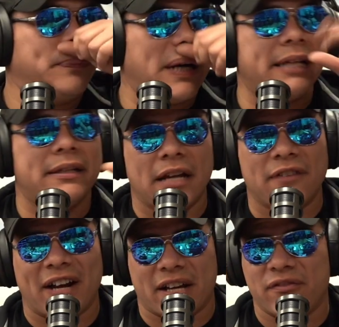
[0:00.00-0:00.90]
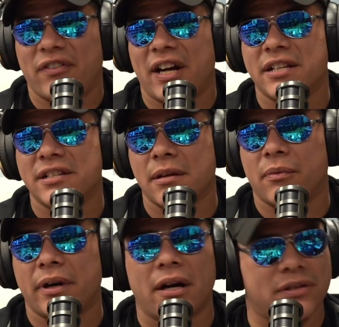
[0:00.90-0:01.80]
But if I can find
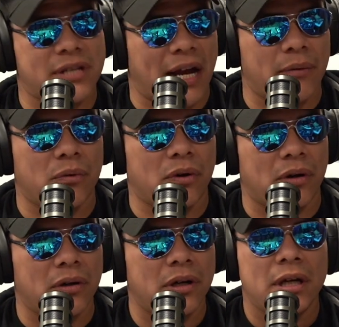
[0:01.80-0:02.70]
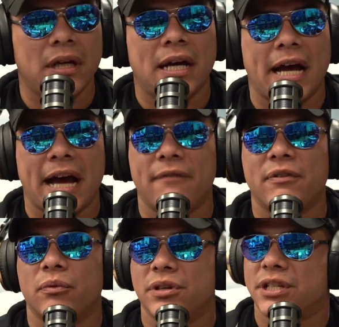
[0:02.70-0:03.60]
somewhere else, I will have it
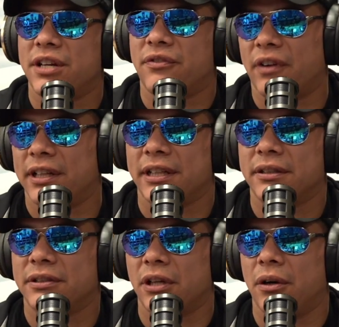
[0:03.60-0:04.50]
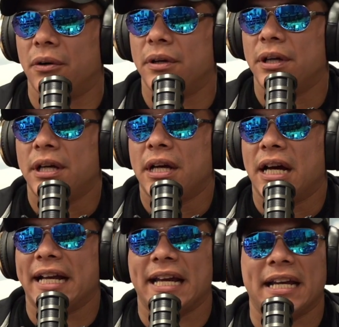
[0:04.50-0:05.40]
where it's kid friendly. So
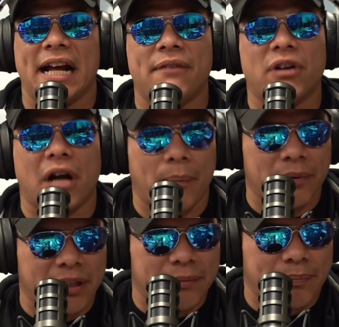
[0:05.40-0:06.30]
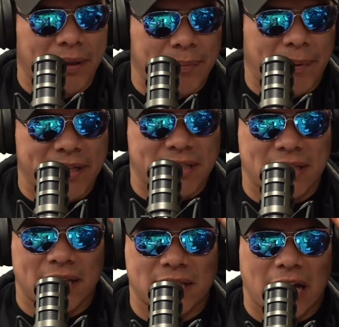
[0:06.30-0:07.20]
again, I have a couple
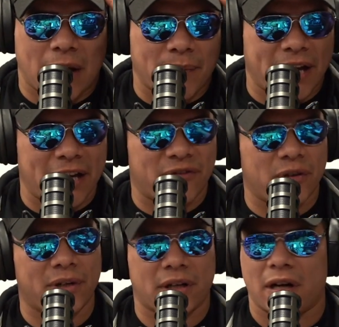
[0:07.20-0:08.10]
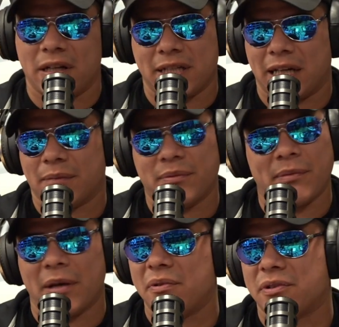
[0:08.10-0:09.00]
places at the top of my head. If you want to contact me,
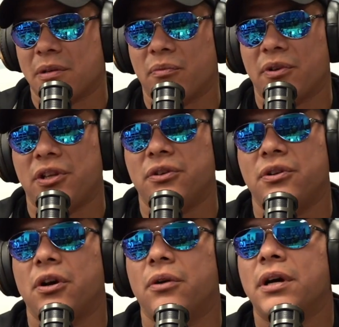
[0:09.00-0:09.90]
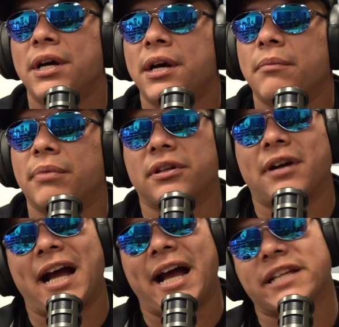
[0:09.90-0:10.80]
maybe there's somewhere that you know, but there
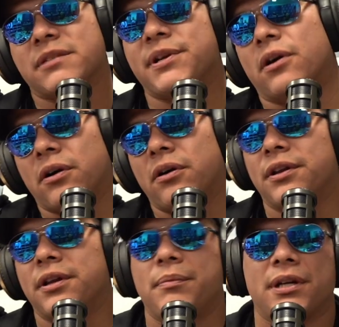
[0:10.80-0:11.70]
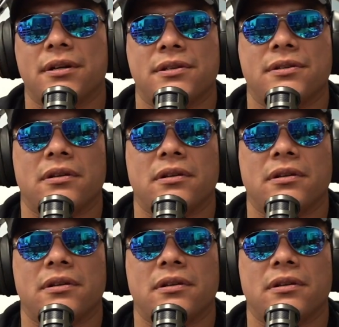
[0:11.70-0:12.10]
has to be alcohol there because